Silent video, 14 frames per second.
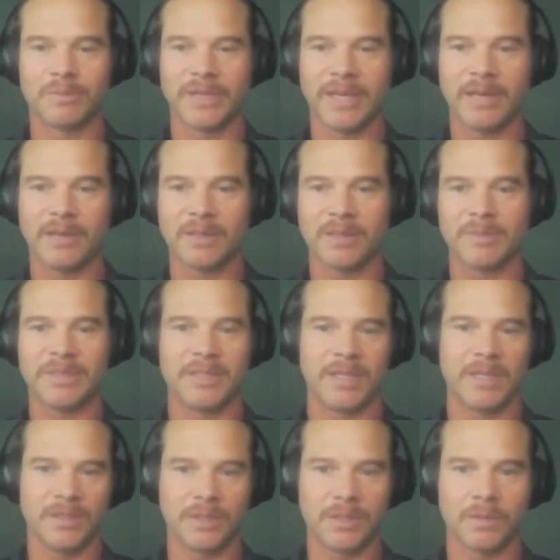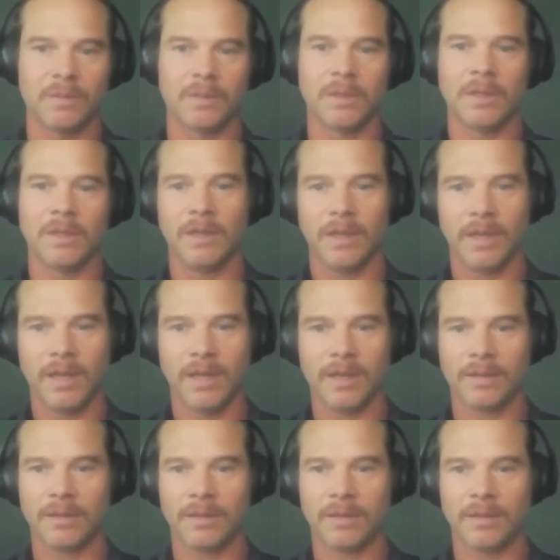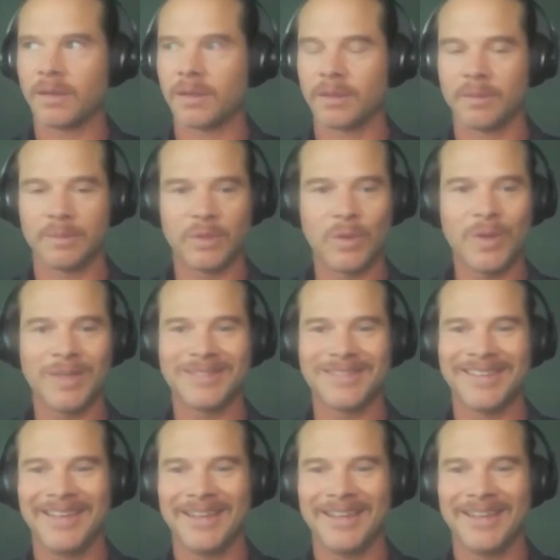bring out the potential in our employees.